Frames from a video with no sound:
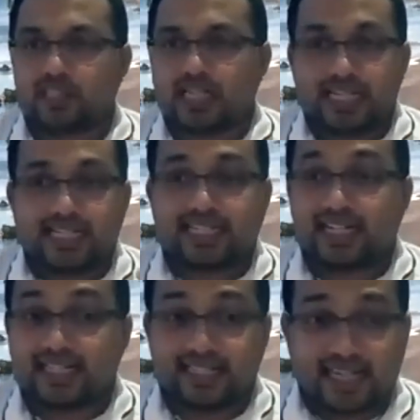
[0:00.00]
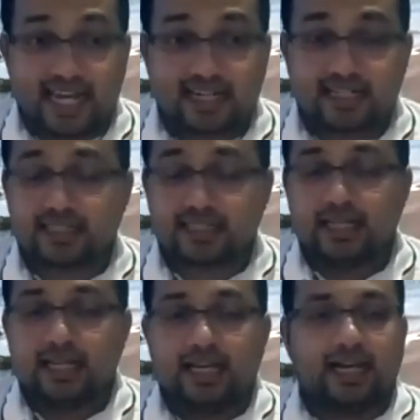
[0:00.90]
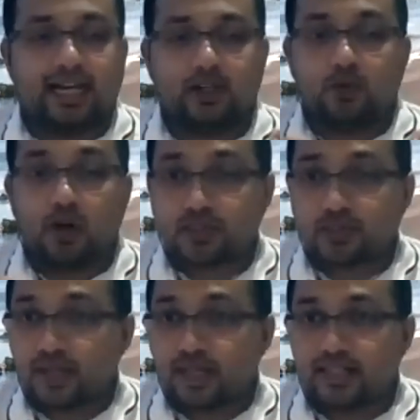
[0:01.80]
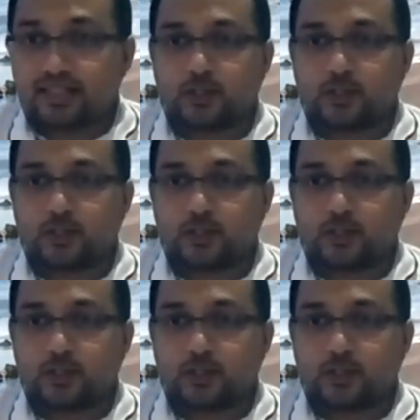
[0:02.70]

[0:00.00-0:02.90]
Analytica scandal and Volkswagen.